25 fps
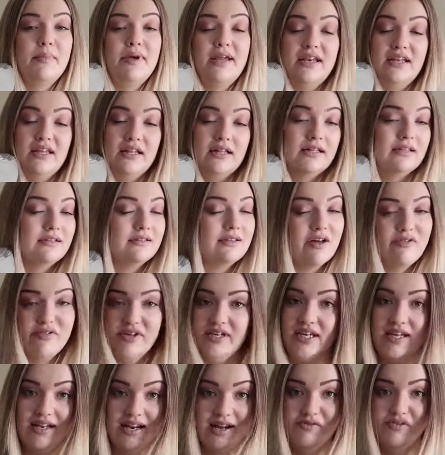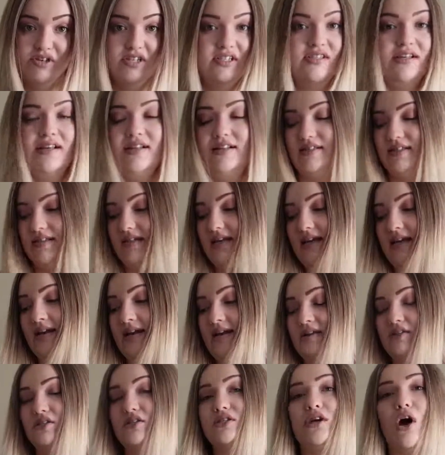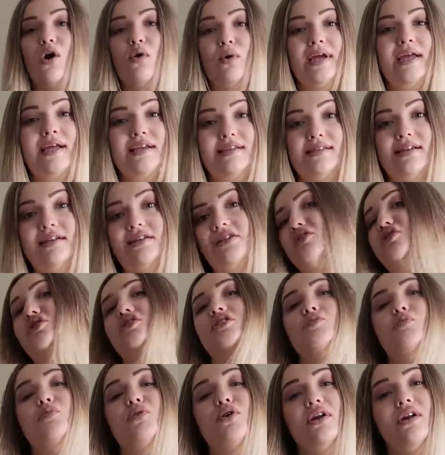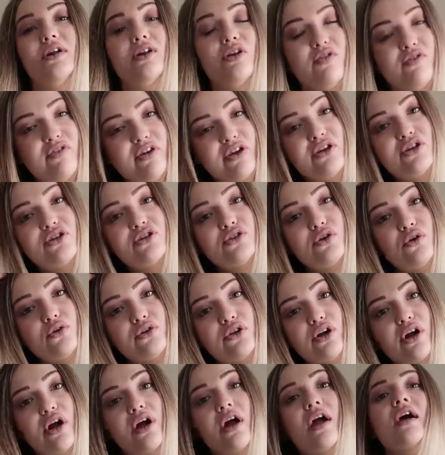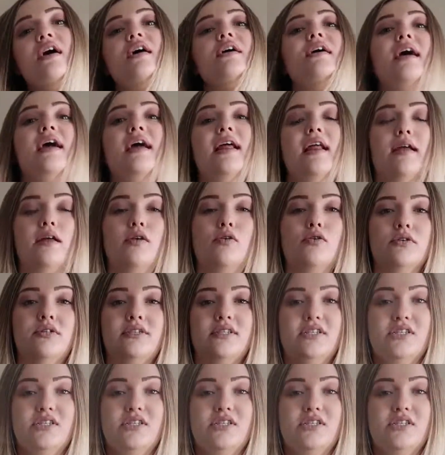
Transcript: been loving it ever since. It is so easy to just put it over your shoulder. It